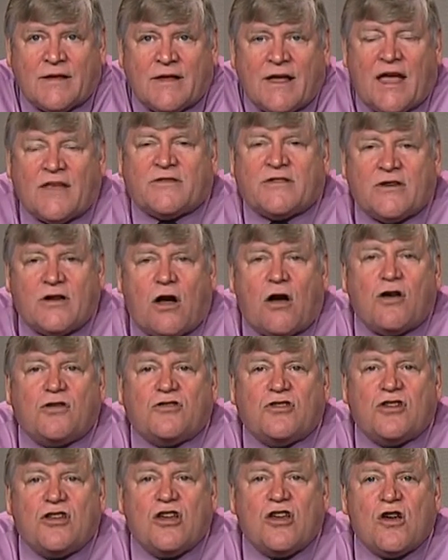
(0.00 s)
As an
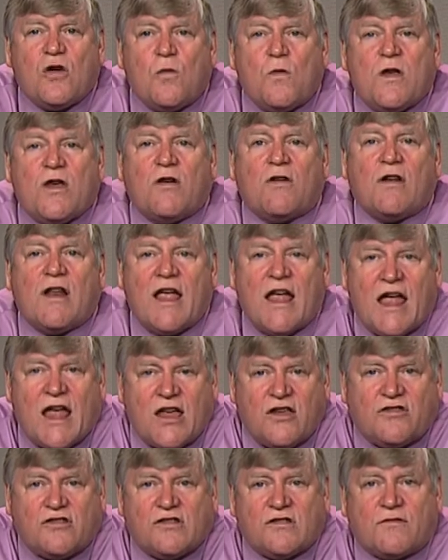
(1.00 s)
auctioneer, we are an
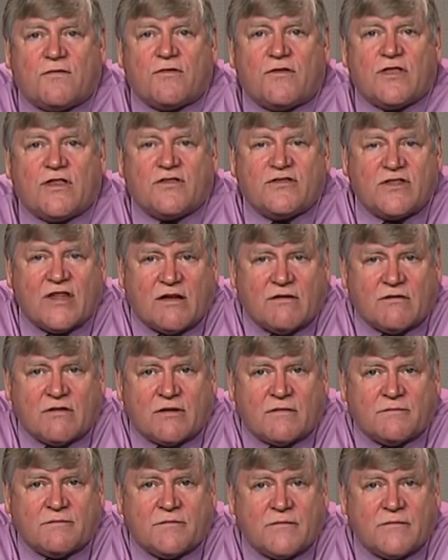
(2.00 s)
agent for the seller.